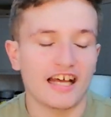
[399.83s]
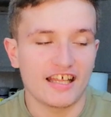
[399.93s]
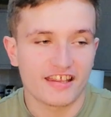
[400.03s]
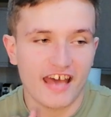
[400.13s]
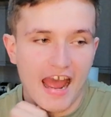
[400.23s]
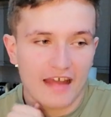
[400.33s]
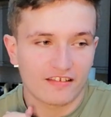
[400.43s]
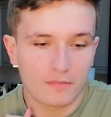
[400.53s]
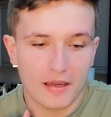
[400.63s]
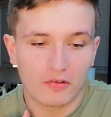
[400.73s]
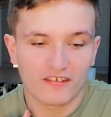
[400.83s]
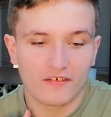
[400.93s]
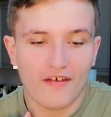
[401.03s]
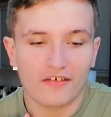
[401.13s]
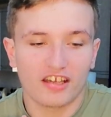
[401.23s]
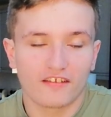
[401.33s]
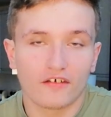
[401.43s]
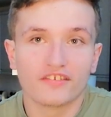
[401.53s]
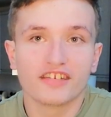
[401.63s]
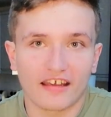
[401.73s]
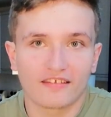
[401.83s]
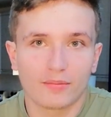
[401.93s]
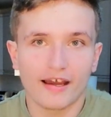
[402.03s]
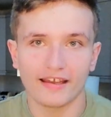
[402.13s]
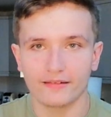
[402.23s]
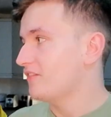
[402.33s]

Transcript: like that, but it wasn't a very sort of nice way.